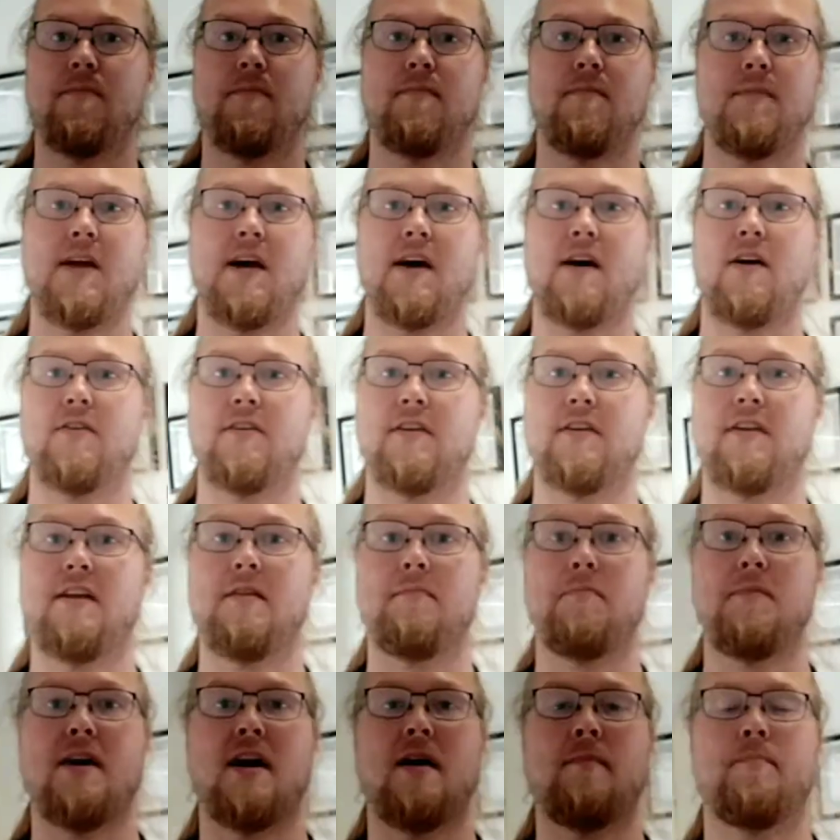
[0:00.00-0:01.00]
me out and
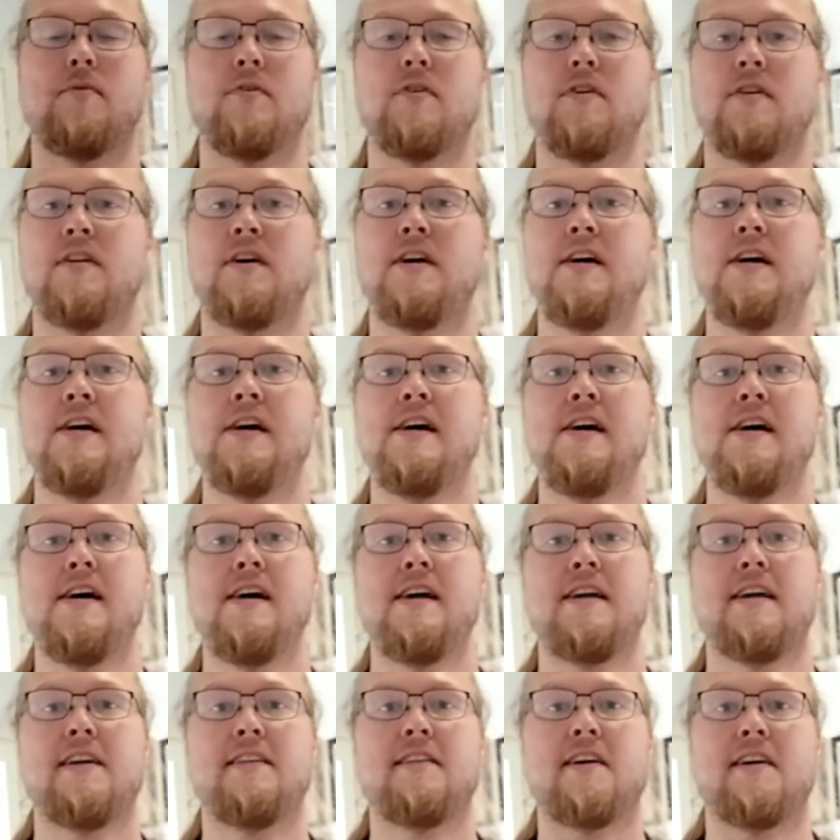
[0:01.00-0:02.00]
hit me up on
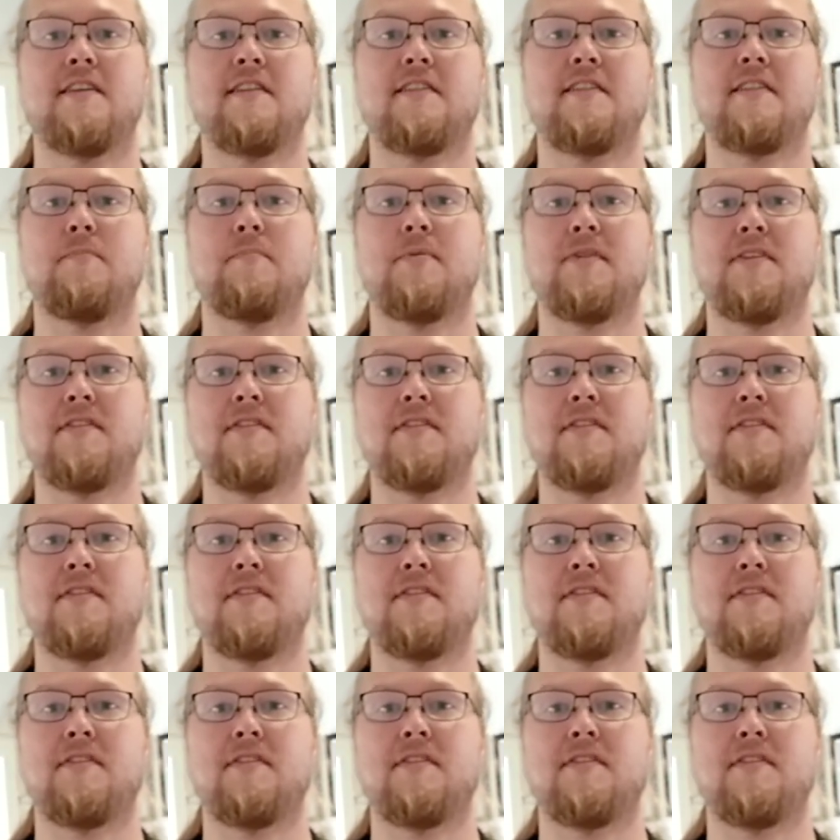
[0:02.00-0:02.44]
Kitaratunnit